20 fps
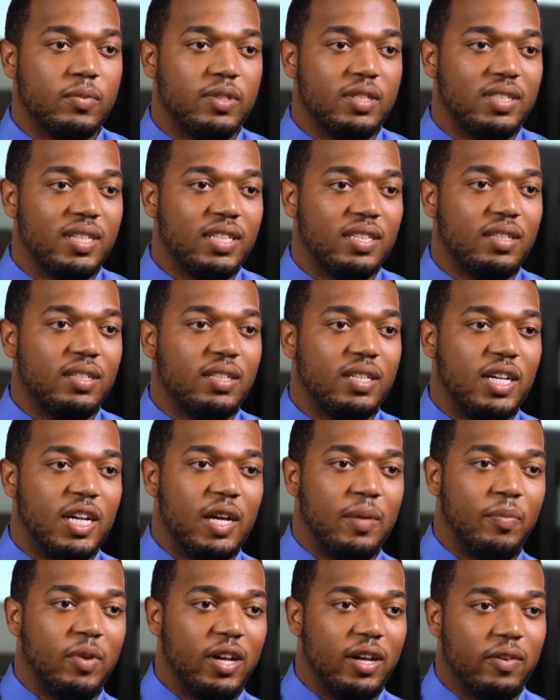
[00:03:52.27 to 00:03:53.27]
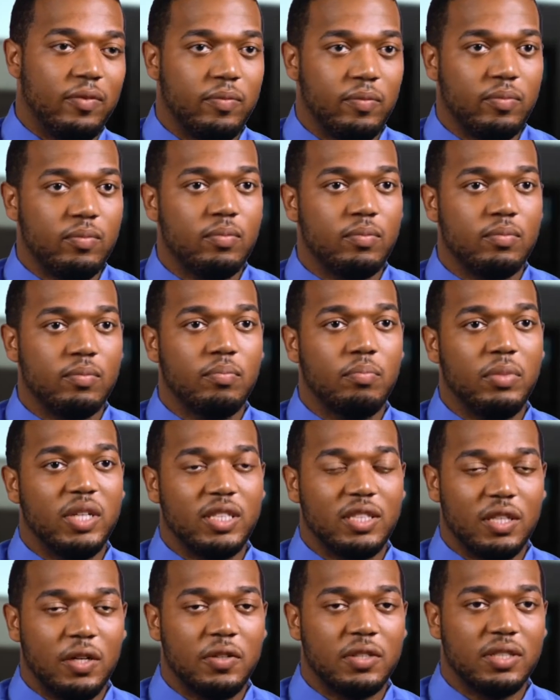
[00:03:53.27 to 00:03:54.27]
Since the time I've
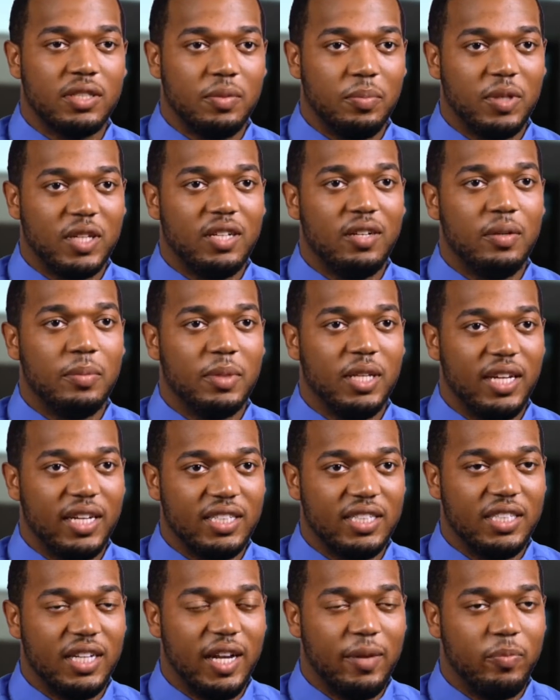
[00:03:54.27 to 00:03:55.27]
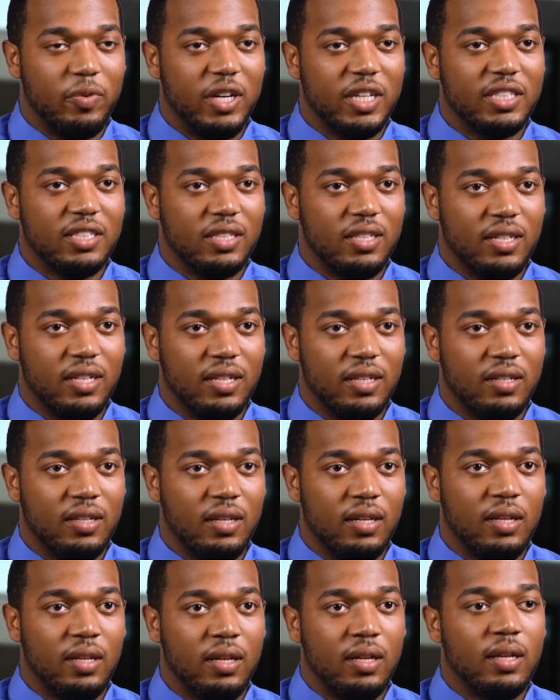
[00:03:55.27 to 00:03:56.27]
been chosen to become the SGA president,
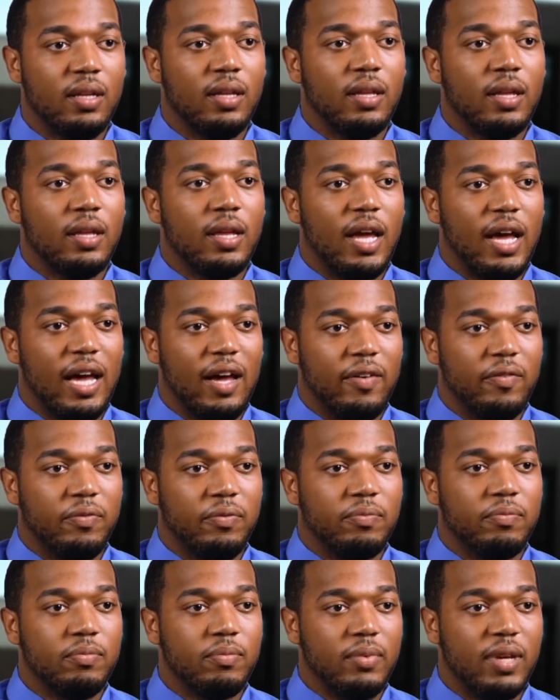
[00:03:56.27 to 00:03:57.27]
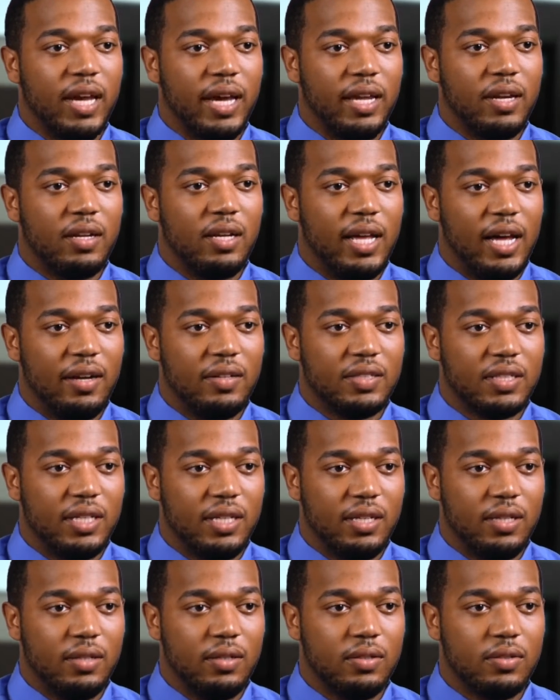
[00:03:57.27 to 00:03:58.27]
I've gained a lot of
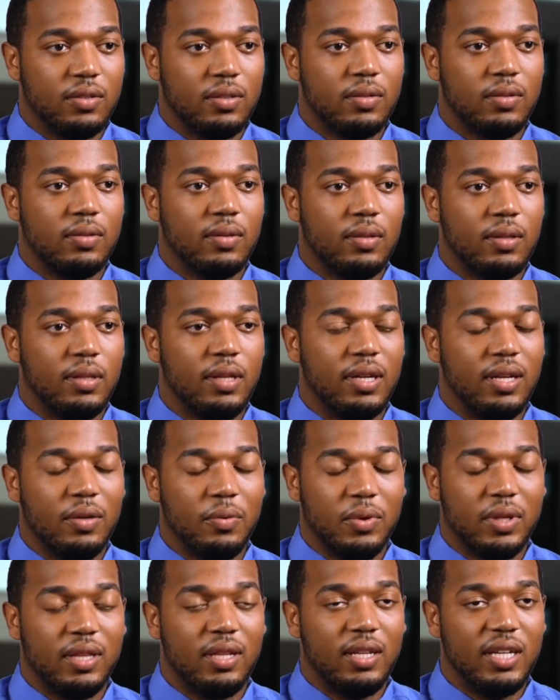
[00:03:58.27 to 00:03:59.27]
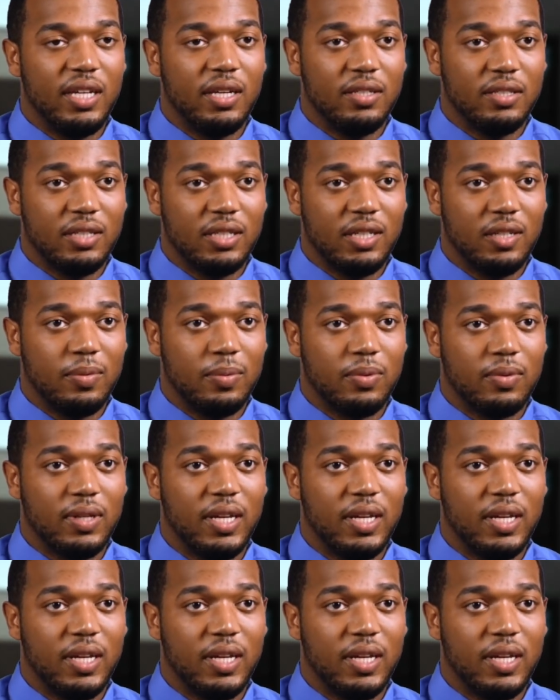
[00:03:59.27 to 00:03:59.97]
skills dealing with leadership